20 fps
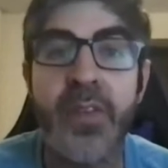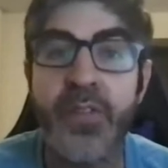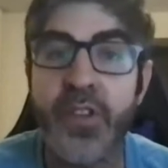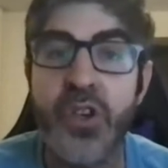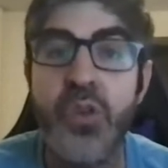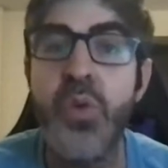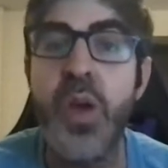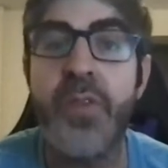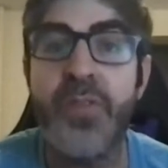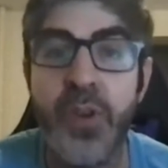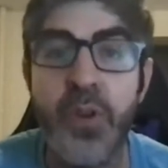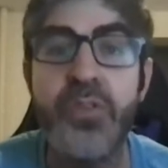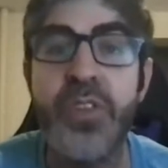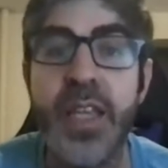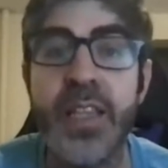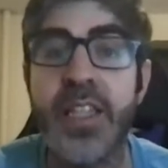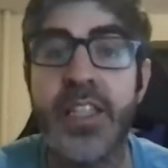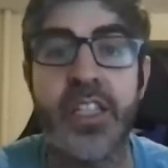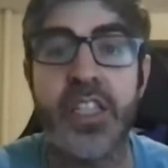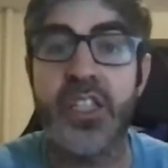If you
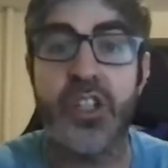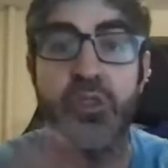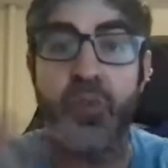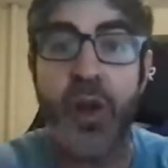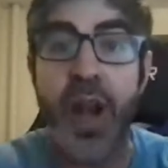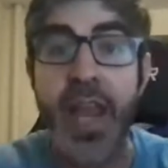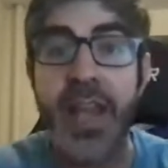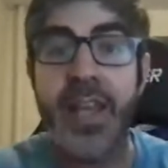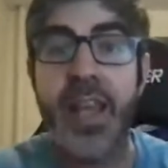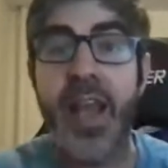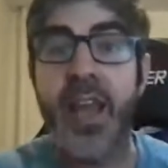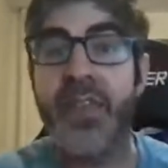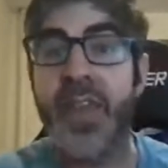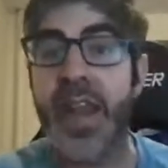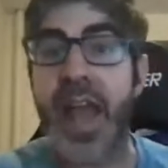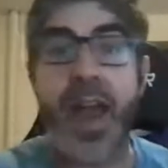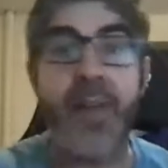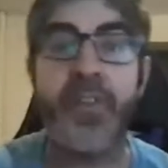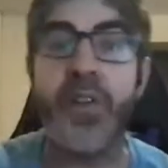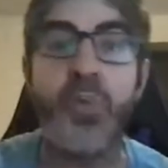think this is great,
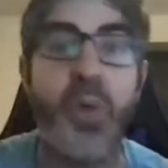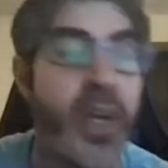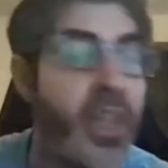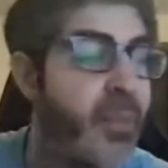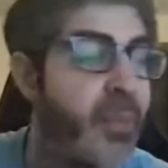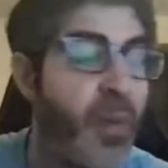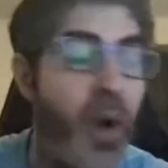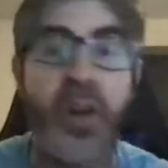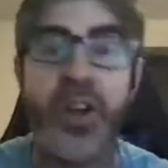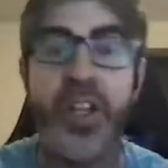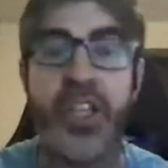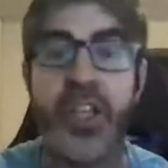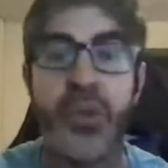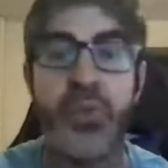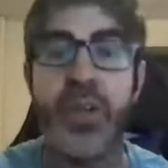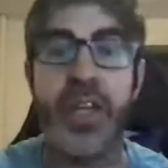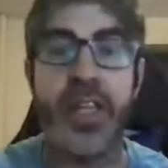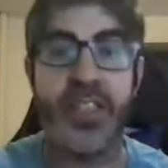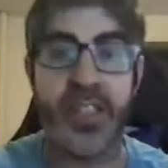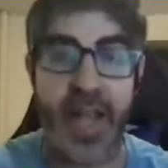that everyone in the priority
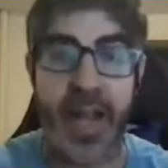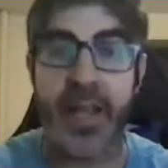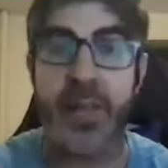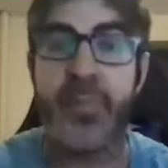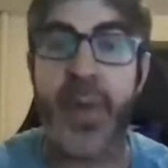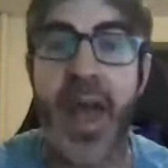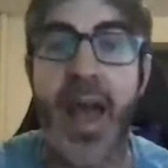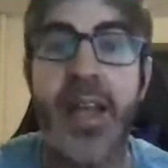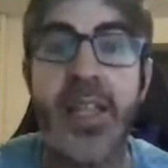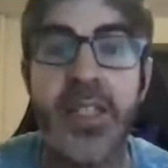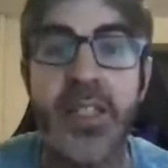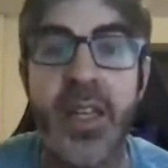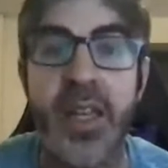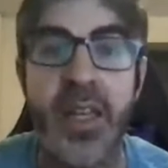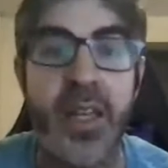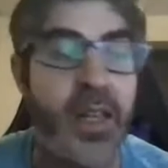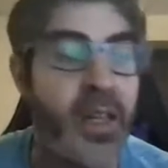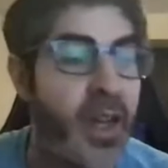queue is getting packs,